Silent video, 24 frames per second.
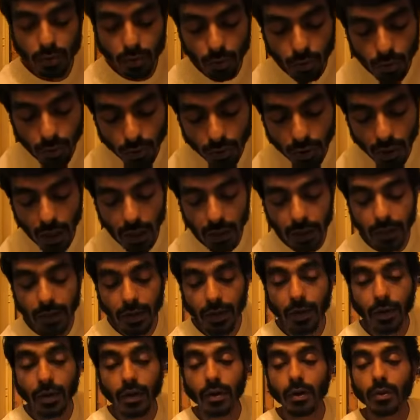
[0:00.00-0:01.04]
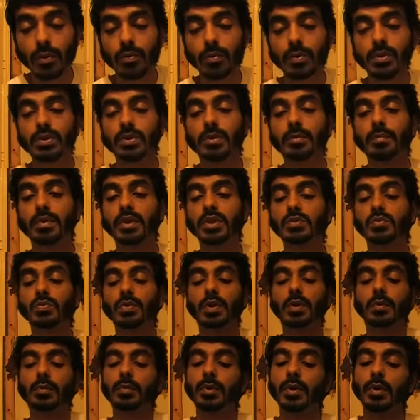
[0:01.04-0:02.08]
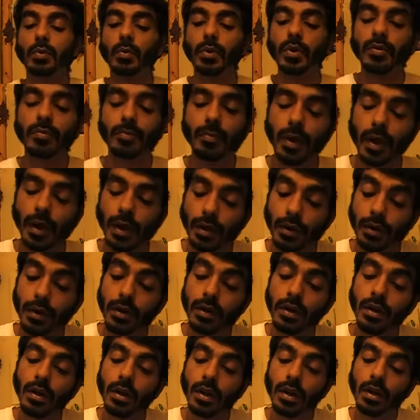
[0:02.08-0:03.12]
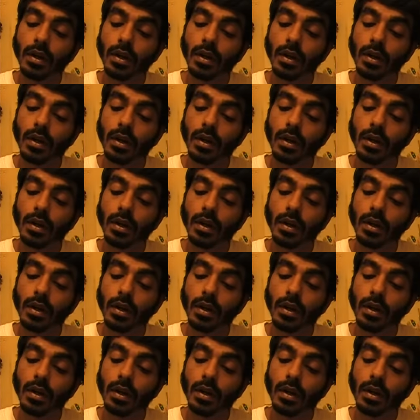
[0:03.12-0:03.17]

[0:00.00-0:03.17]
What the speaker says: through trial and error, is the best way to put a wave pattern